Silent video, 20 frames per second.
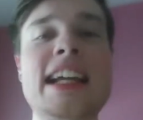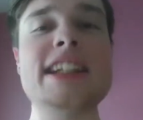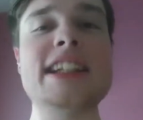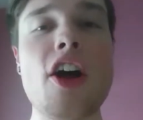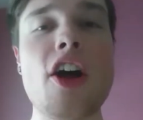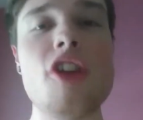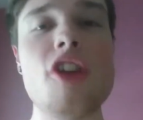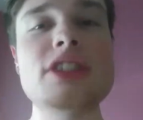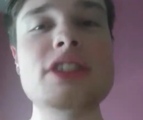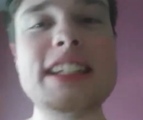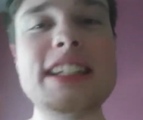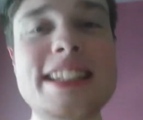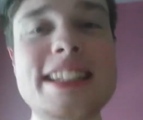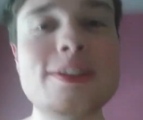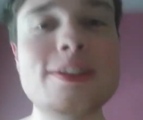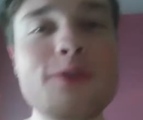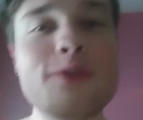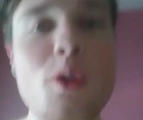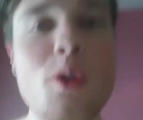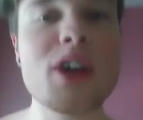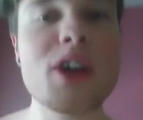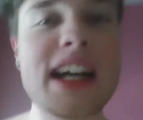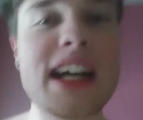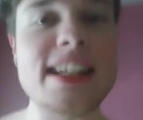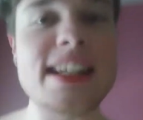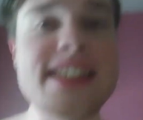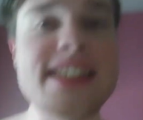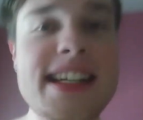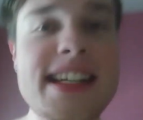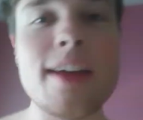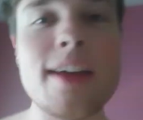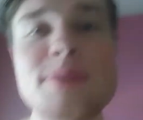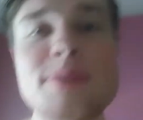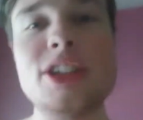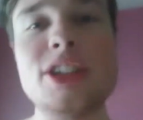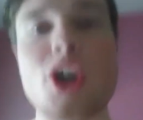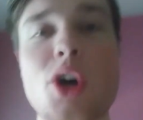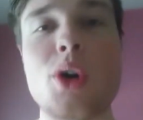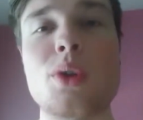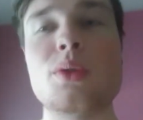knowledge is for adepts
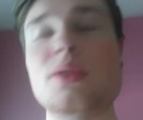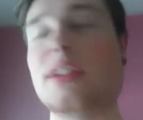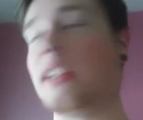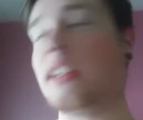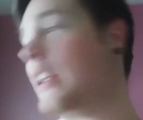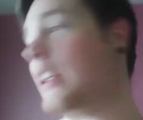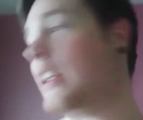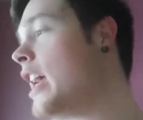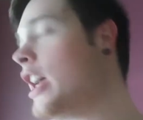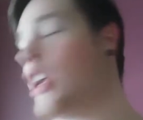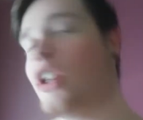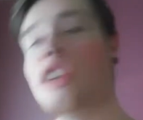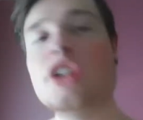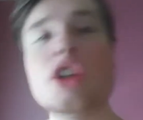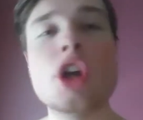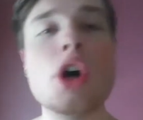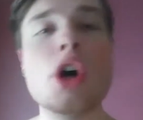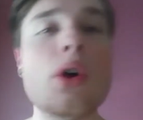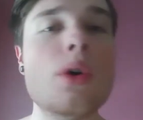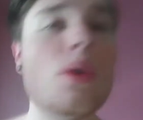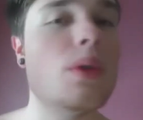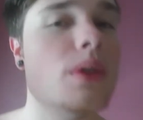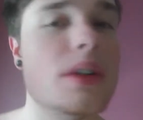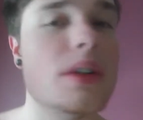only. No